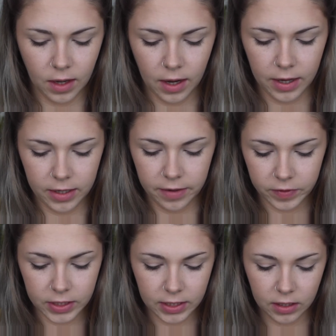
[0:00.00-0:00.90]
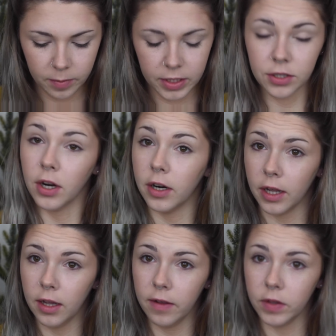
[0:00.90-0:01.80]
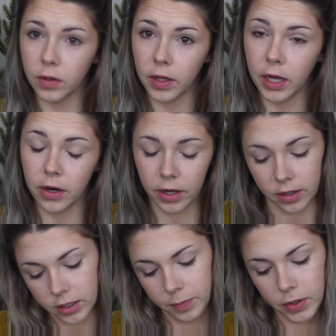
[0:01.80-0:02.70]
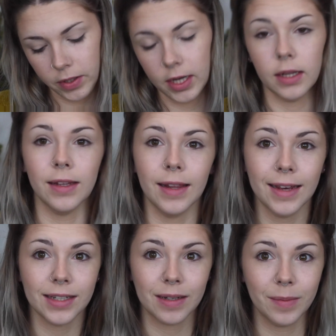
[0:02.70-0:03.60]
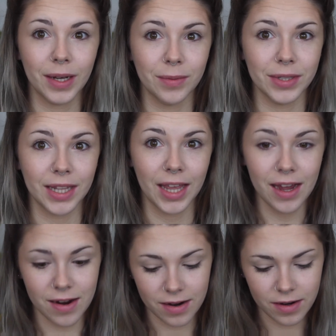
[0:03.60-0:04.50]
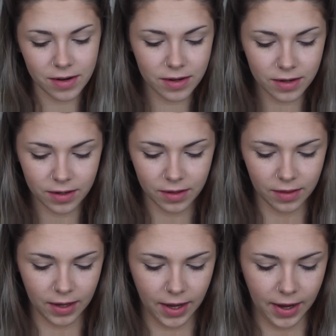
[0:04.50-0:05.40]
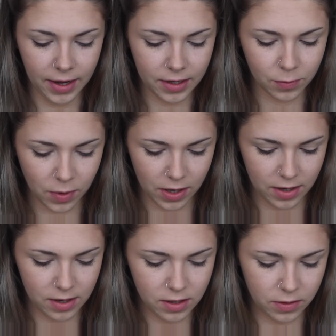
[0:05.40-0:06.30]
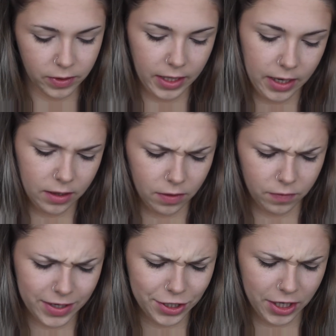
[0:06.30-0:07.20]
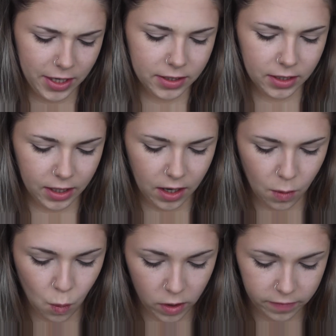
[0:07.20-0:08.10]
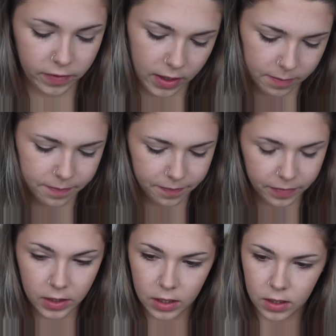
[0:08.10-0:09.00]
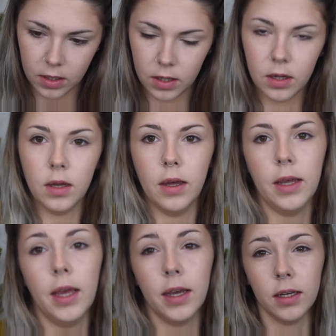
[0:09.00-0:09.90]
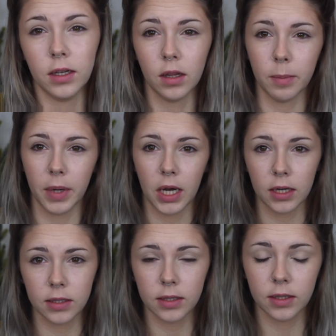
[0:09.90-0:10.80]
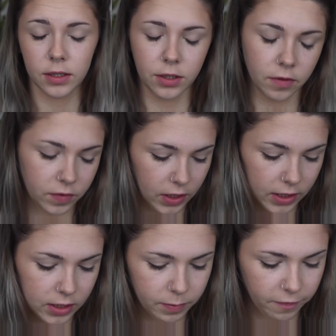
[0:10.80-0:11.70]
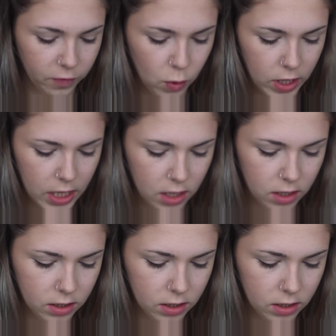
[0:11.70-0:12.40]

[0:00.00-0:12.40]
I had never seen them in Target, even though they carry Honest Beauty, and the last time I was there, they had one, or they had three shades, and I got one of them. Can't get into the box. I should have done this before.